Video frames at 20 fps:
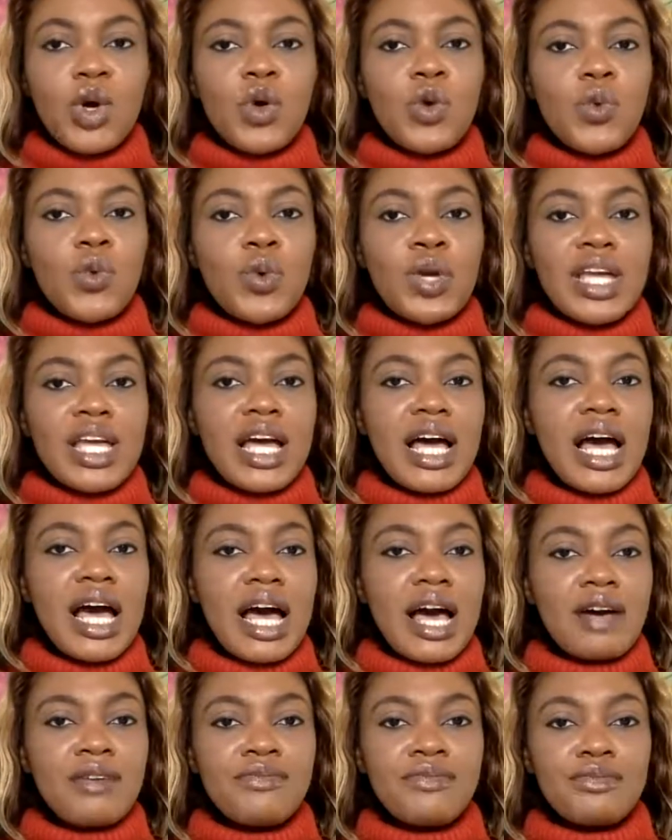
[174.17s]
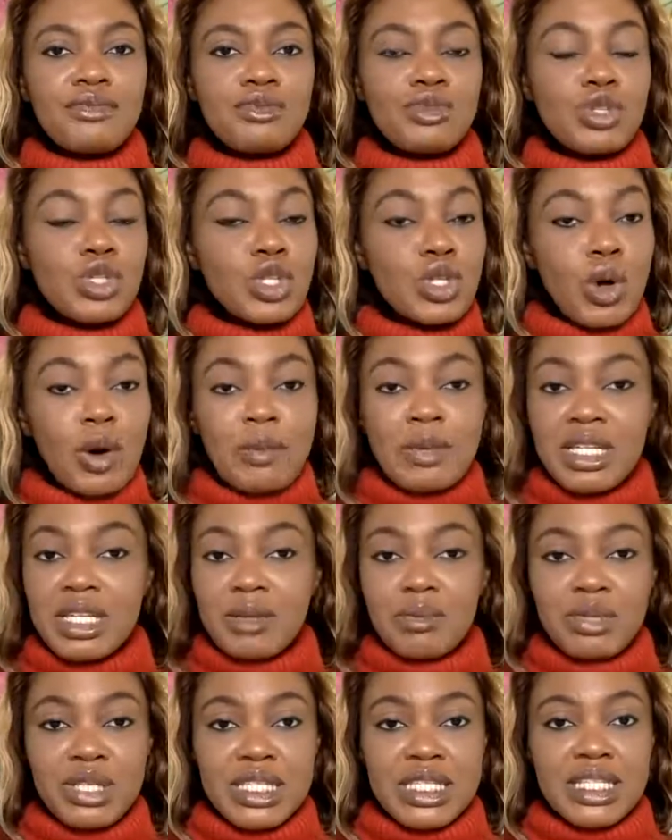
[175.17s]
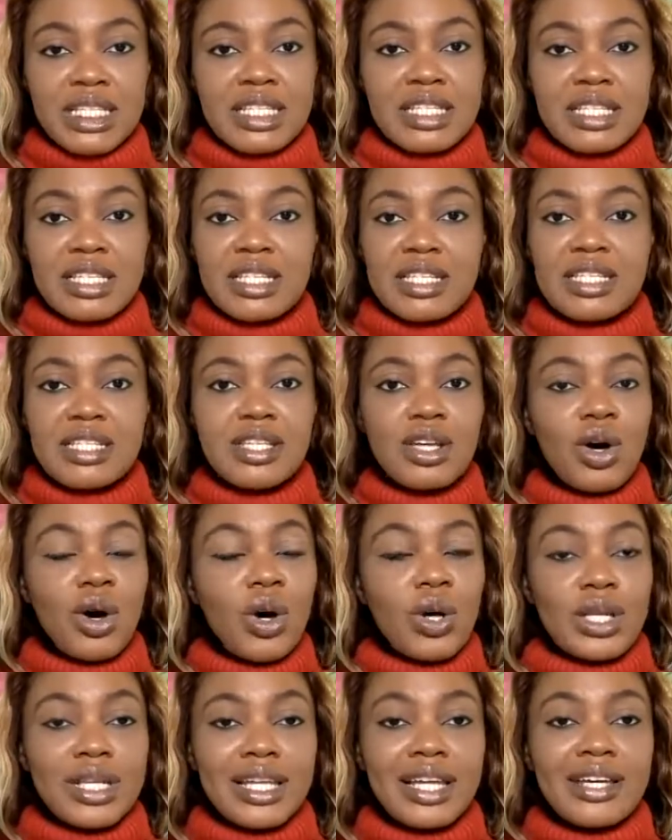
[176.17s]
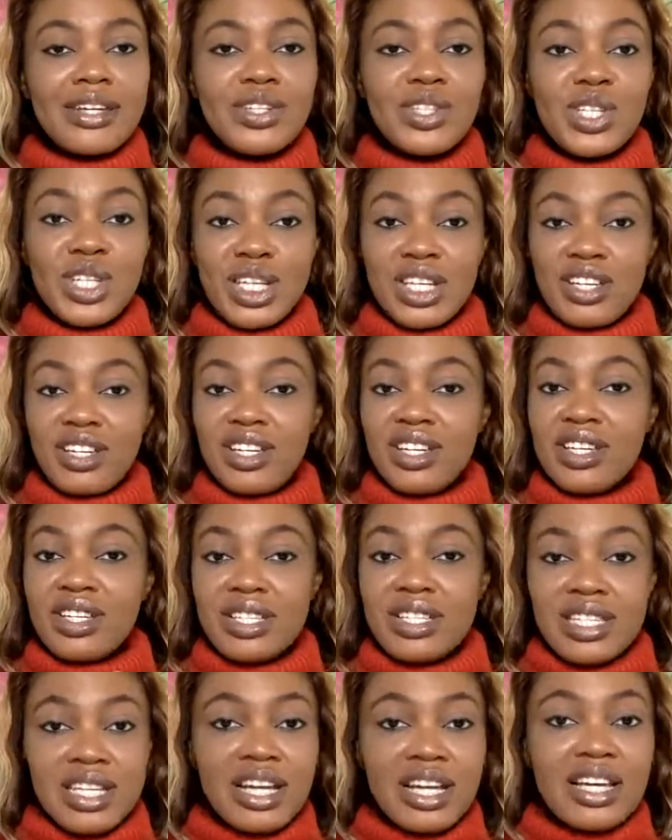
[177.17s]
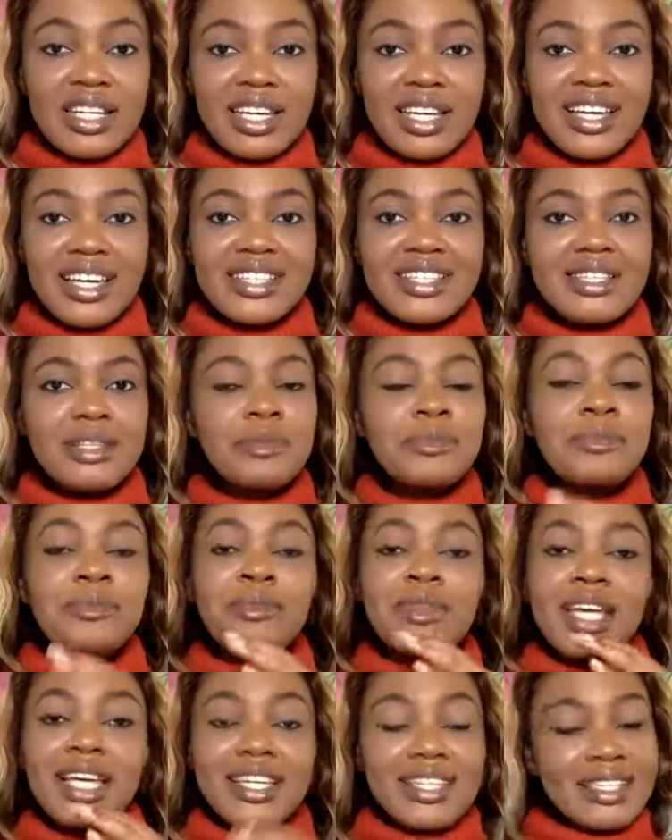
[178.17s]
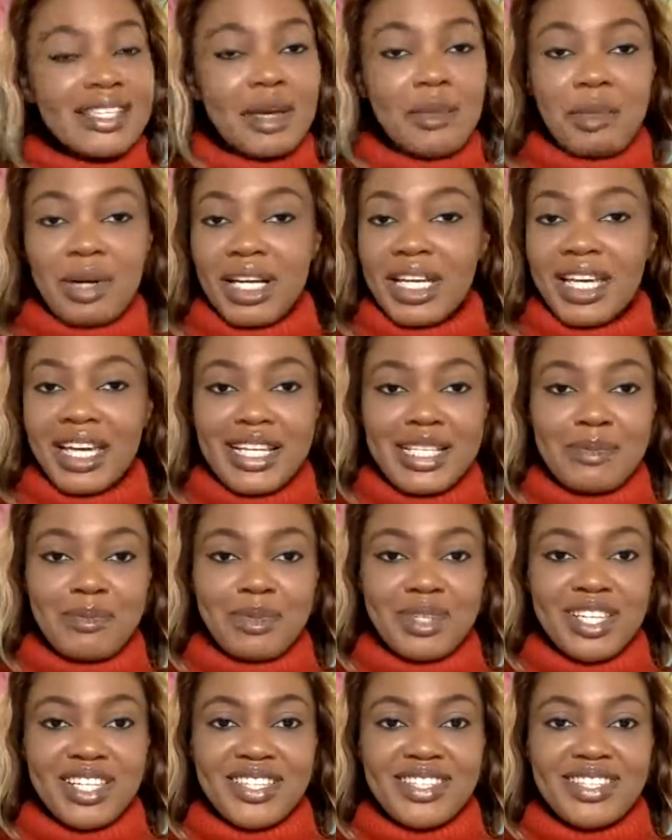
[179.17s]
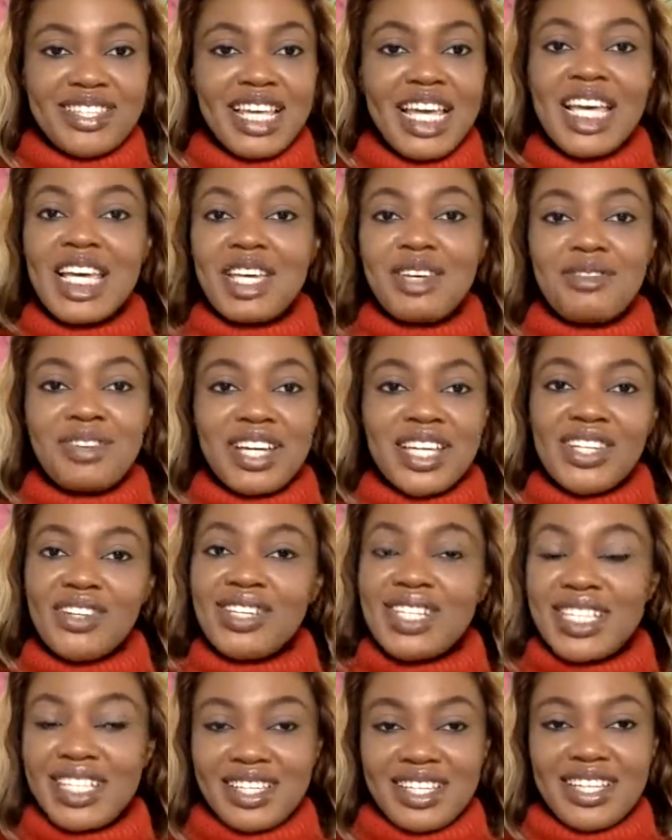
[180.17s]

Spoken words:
we have so many businesses online. The internet is a marketplace. If you are not taking